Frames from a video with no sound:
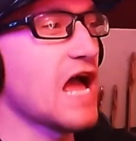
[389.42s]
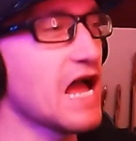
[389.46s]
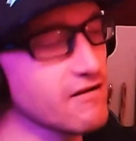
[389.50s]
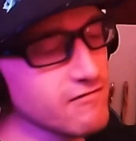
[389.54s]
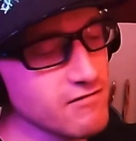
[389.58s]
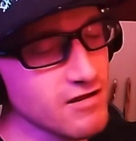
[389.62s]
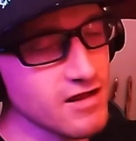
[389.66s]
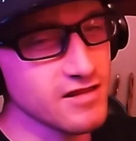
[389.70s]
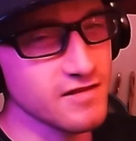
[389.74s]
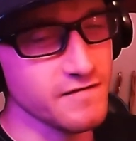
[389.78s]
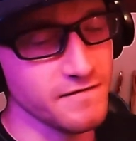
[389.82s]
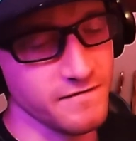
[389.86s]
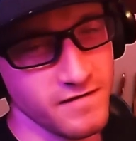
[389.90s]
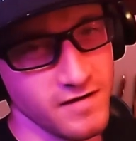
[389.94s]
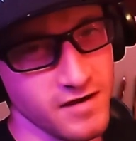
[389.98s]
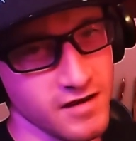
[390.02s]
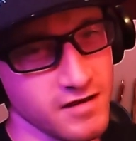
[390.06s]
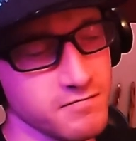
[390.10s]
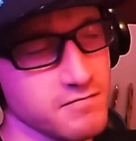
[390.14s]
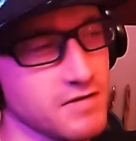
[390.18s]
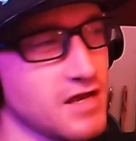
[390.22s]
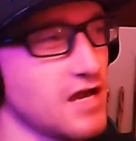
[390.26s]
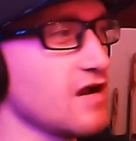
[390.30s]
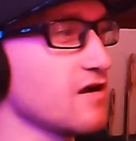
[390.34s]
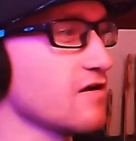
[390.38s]
I read the
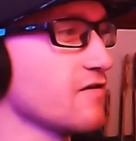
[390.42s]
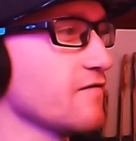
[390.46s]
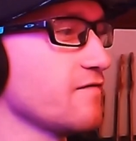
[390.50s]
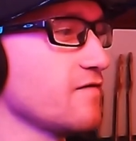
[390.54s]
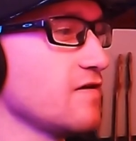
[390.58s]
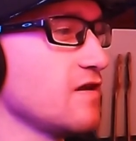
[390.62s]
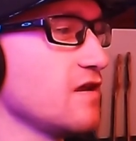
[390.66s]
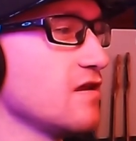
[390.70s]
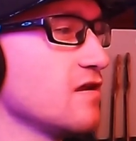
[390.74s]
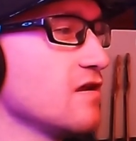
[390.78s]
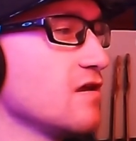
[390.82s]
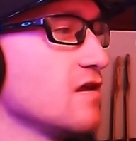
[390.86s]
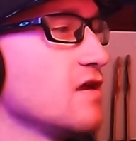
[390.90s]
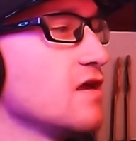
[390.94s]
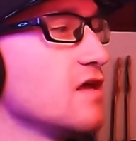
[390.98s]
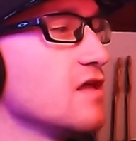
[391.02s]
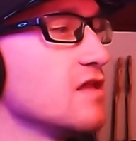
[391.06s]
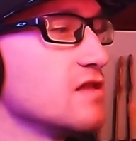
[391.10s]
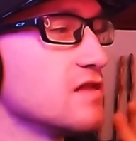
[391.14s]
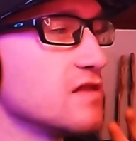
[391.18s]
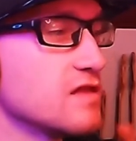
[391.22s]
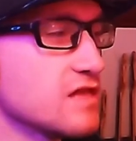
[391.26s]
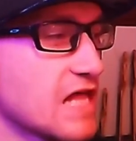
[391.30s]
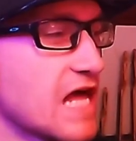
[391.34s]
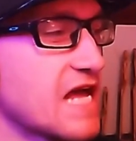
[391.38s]
fucking biography.
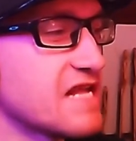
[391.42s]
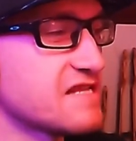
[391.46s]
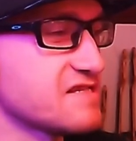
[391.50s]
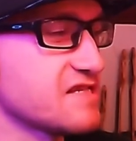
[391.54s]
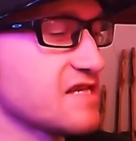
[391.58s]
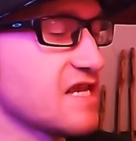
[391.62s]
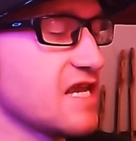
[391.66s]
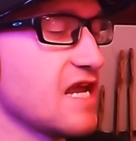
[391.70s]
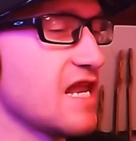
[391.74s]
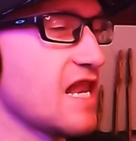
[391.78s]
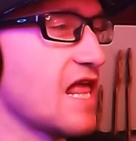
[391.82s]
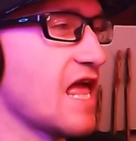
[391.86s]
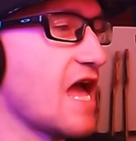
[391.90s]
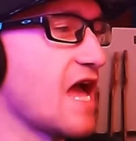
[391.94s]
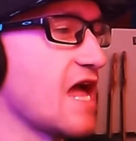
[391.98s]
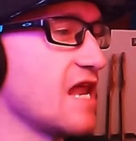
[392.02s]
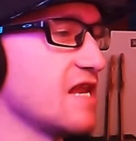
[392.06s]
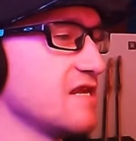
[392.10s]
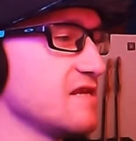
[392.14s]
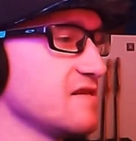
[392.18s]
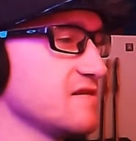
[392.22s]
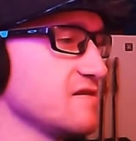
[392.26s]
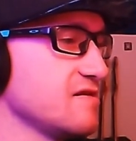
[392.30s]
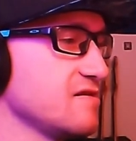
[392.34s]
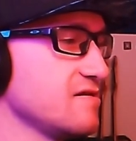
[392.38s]
Let's get at
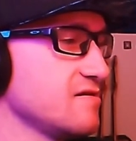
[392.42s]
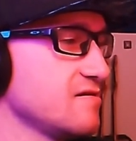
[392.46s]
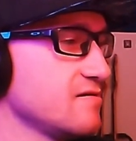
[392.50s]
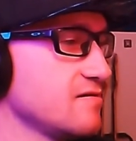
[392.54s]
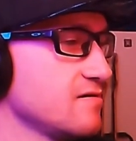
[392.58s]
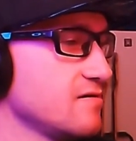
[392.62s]
it.